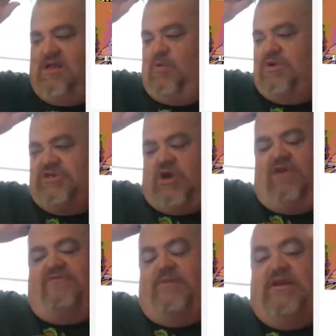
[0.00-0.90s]
which is
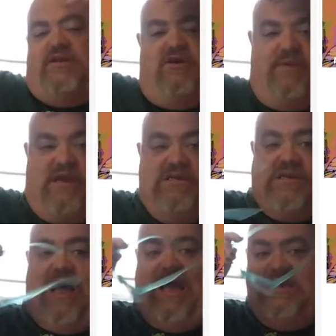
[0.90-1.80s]
hard for me to do because
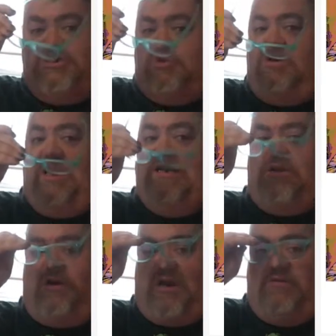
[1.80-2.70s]
I sure like
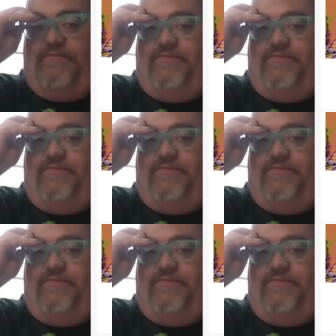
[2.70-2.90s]
talking.